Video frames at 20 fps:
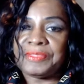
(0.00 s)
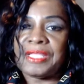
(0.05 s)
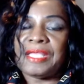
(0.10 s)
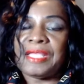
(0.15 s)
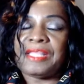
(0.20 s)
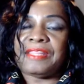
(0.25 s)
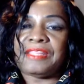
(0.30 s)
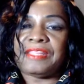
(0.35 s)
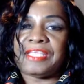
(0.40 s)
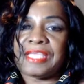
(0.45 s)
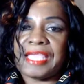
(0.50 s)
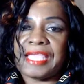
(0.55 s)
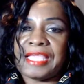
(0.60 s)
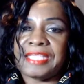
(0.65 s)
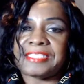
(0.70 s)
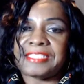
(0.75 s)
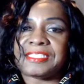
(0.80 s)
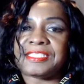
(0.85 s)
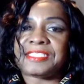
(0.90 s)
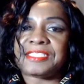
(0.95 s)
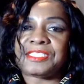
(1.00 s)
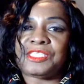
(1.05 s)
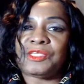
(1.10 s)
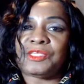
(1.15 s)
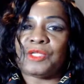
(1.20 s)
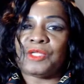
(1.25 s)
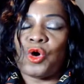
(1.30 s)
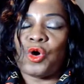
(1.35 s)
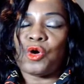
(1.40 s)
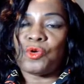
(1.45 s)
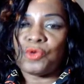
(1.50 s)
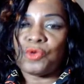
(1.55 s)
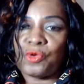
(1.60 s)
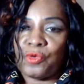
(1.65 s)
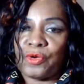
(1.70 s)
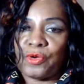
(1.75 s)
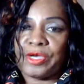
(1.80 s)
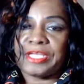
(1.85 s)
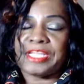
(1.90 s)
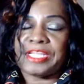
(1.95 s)
The case is still
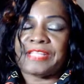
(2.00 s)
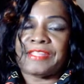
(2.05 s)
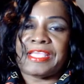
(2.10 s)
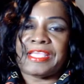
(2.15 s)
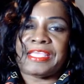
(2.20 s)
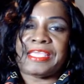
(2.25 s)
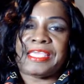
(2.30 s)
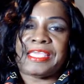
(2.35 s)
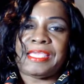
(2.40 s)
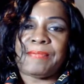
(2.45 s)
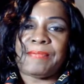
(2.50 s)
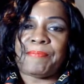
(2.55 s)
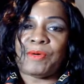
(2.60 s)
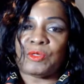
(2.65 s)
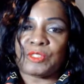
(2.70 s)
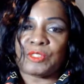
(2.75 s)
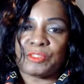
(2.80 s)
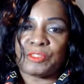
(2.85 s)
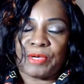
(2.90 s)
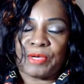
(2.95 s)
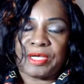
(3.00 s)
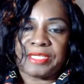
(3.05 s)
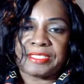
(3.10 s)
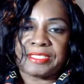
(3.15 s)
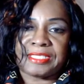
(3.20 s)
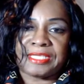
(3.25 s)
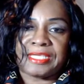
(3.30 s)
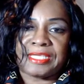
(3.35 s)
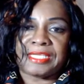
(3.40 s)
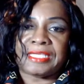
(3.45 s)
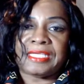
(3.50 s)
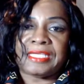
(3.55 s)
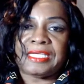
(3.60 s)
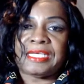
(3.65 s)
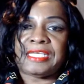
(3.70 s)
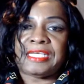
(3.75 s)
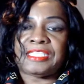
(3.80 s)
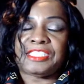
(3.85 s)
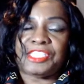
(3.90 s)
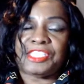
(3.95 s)
ongoing and they keep postponing
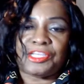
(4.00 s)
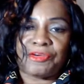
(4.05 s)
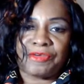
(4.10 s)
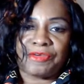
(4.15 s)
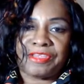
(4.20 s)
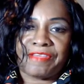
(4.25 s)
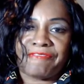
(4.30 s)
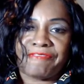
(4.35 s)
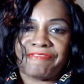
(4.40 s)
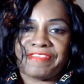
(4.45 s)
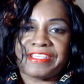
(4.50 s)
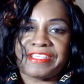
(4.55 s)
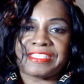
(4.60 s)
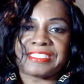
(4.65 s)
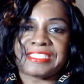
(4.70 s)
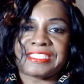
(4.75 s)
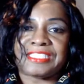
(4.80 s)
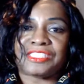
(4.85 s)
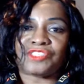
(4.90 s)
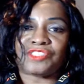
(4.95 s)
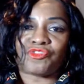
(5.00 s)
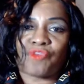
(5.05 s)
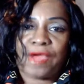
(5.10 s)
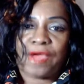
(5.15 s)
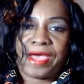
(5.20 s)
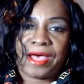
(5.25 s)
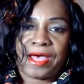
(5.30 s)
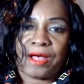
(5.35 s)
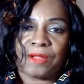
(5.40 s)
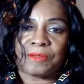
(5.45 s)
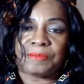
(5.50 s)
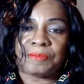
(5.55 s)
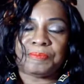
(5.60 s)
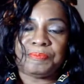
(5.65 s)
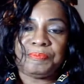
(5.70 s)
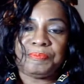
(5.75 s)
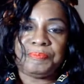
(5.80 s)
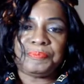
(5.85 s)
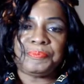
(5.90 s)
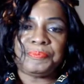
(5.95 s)
derion Vence's trial.
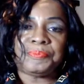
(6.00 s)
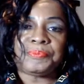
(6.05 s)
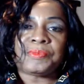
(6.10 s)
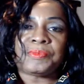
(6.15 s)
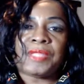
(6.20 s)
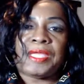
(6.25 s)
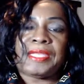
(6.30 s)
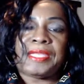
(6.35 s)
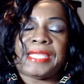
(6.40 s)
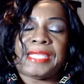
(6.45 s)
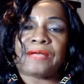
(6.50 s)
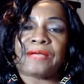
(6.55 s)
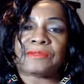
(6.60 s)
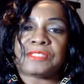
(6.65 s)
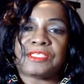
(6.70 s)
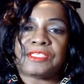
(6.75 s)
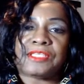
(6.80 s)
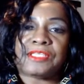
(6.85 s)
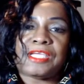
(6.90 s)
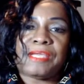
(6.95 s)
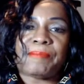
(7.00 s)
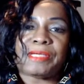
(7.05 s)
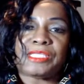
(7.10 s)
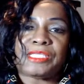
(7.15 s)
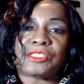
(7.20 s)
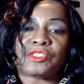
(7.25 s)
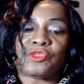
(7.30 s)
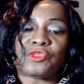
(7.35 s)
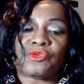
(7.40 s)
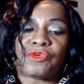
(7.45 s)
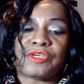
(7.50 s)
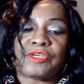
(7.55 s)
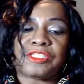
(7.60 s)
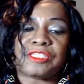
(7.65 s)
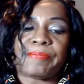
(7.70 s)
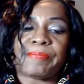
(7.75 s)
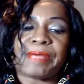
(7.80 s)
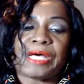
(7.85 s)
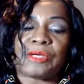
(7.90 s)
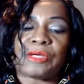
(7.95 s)
Now, today my story is
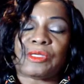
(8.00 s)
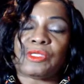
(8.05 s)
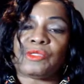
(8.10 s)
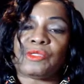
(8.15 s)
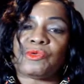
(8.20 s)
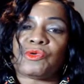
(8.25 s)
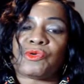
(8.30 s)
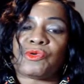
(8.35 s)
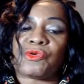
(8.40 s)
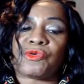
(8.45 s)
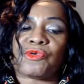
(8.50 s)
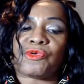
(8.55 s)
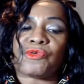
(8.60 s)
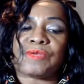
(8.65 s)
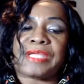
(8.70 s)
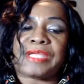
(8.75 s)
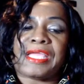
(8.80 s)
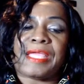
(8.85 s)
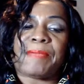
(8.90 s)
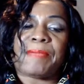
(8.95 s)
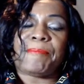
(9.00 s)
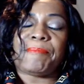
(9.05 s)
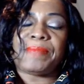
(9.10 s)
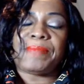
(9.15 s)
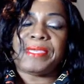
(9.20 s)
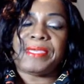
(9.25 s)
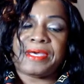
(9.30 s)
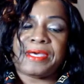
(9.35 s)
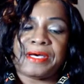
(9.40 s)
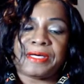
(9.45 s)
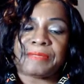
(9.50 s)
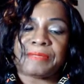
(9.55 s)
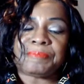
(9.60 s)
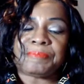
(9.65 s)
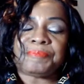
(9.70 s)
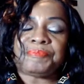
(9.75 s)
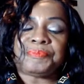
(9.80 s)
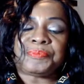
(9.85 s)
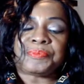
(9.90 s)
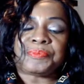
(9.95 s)
about a little girl named Mia,
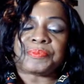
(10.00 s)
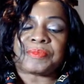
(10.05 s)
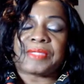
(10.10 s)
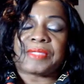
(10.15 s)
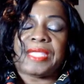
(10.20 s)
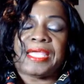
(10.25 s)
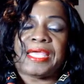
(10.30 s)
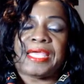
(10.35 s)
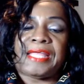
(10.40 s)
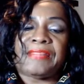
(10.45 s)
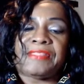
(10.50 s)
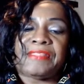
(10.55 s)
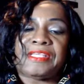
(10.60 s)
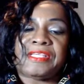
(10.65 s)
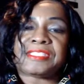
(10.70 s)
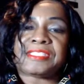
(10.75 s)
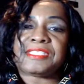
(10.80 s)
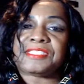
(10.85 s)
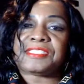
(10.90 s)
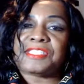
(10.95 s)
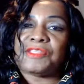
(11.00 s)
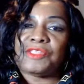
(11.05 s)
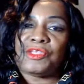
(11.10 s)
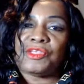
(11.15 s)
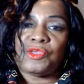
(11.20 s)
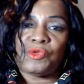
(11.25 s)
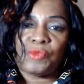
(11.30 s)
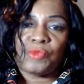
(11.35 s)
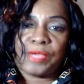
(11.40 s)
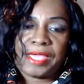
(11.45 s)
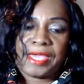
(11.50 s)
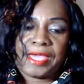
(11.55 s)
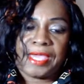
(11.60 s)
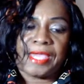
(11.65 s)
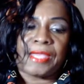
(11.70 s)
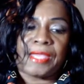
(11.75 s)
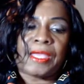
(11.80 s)
and this is in the UK.